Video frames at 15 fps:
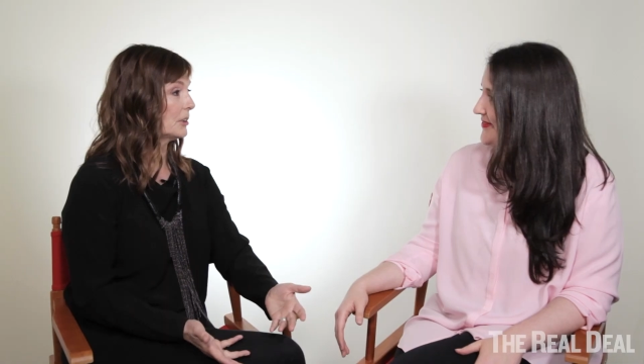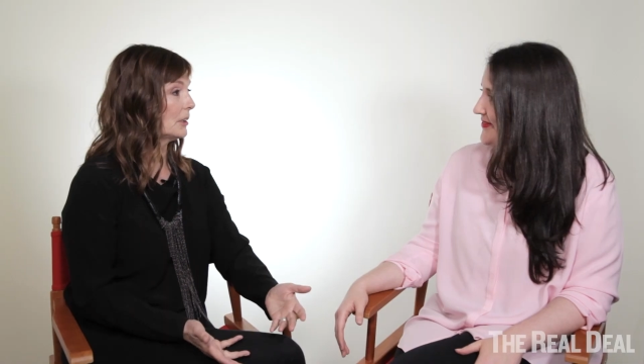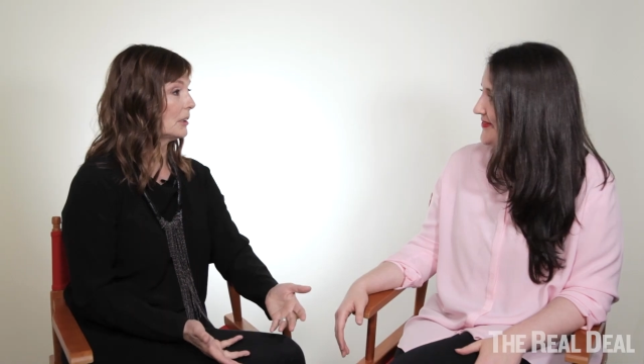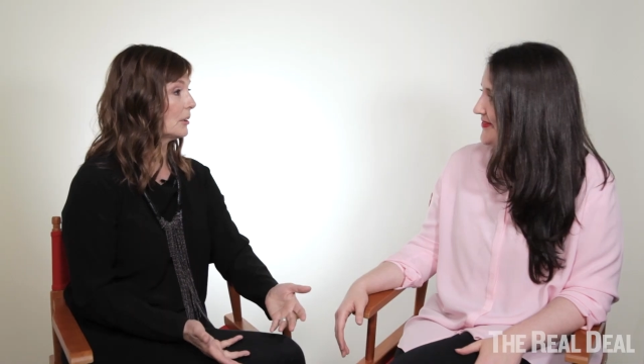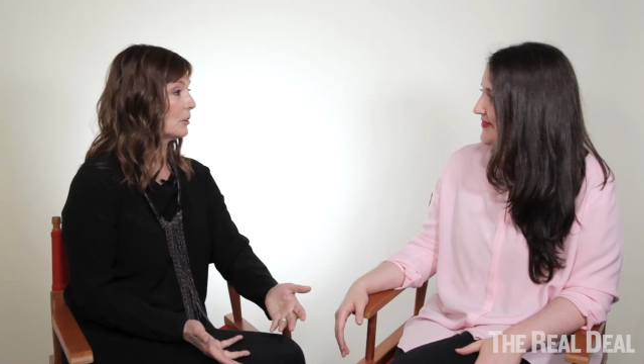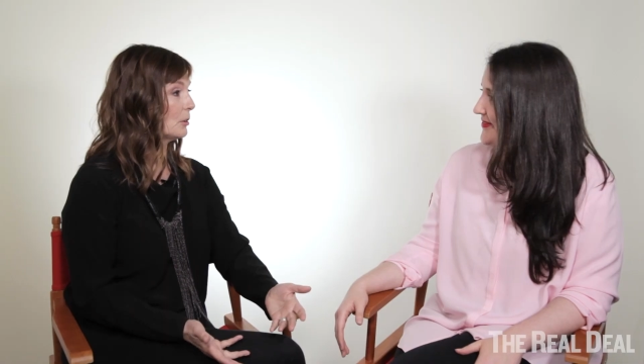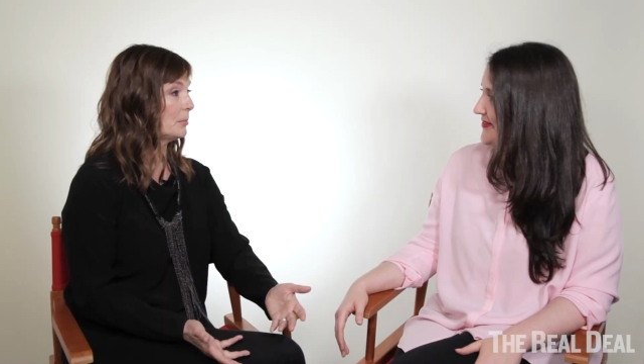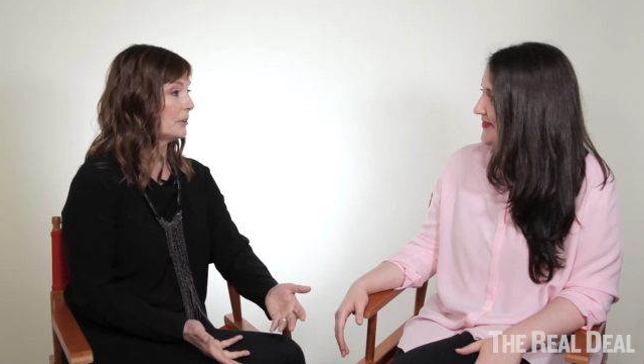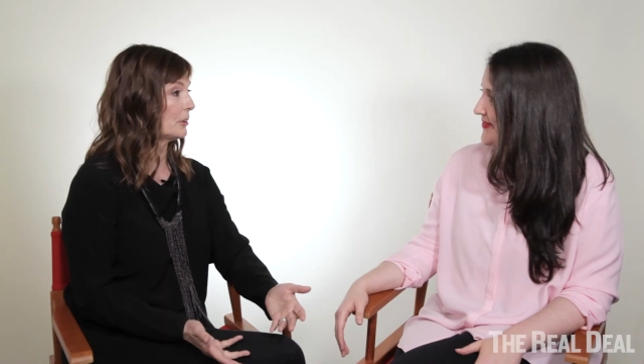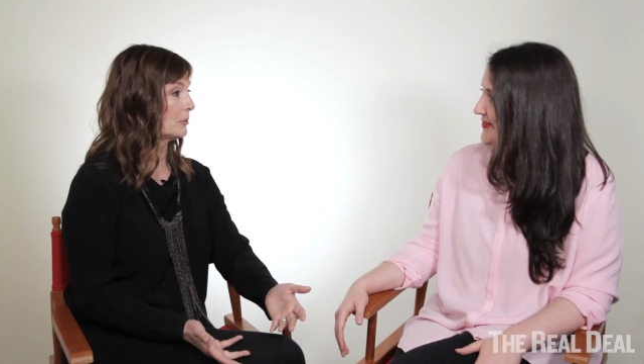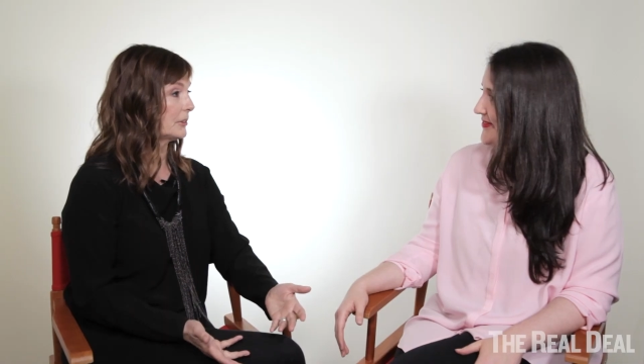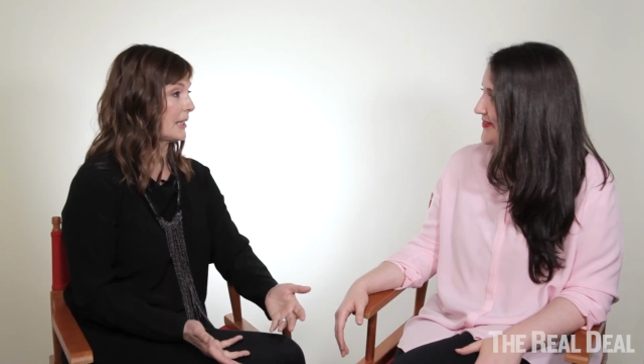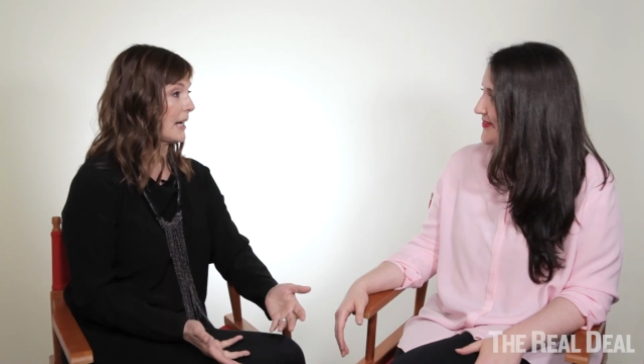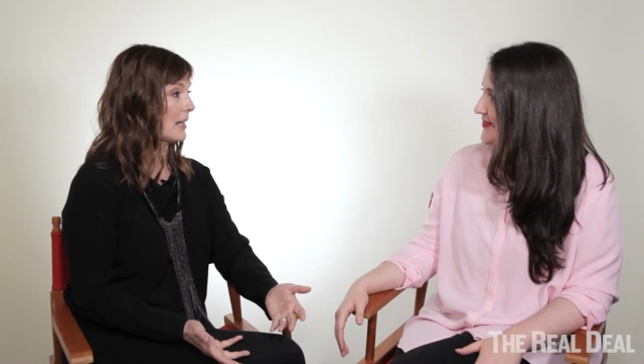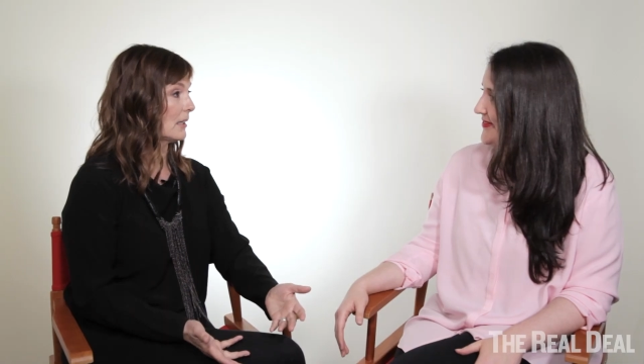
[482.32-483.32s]
it, it could be a
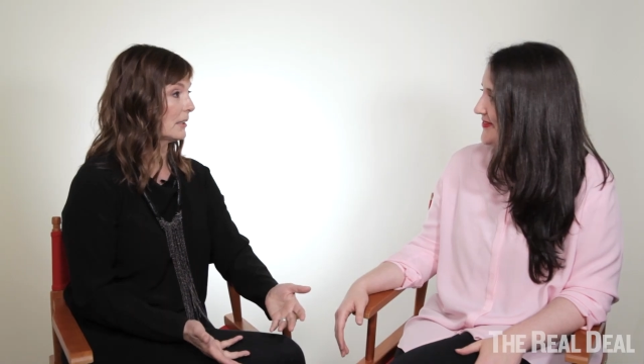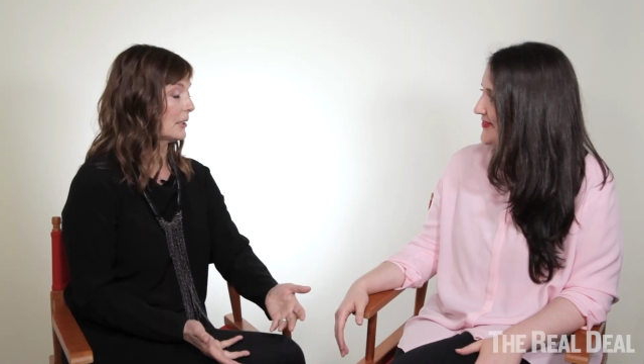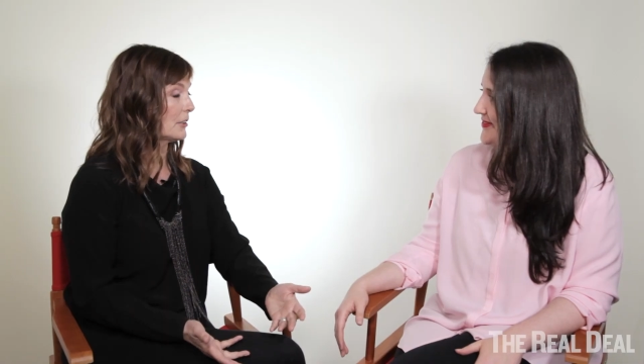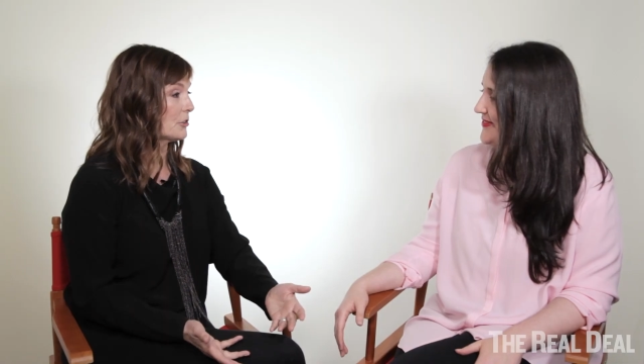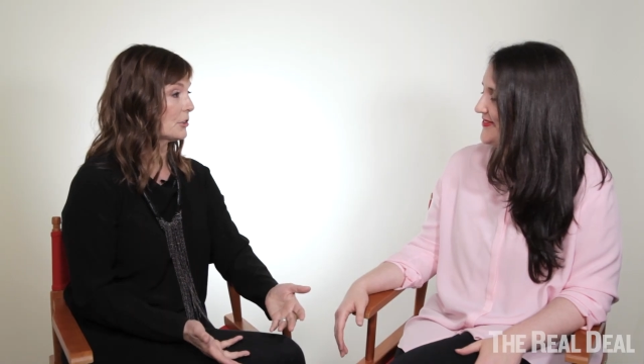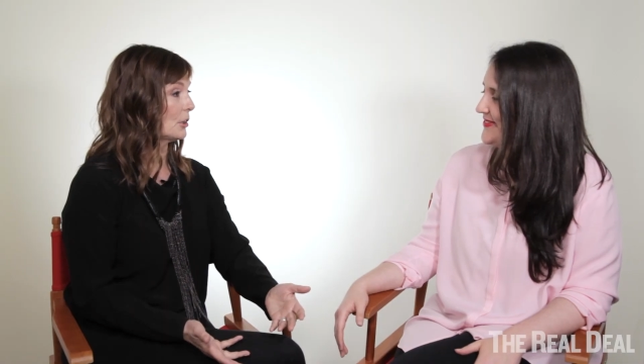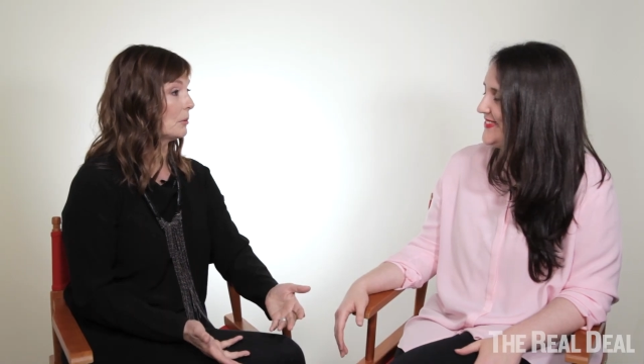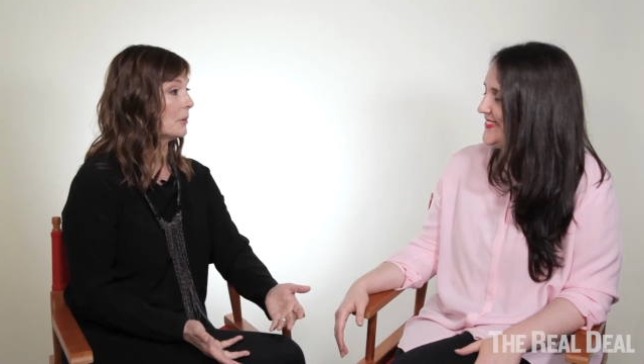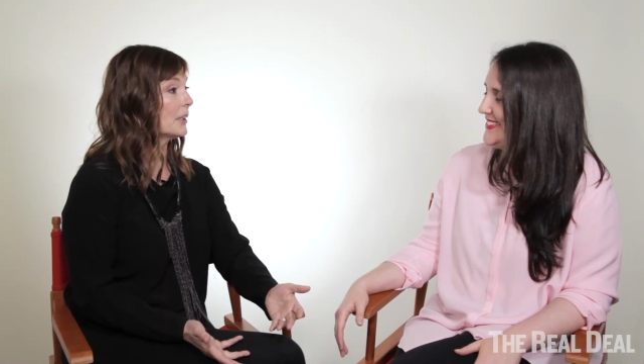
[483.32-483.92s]
reality show.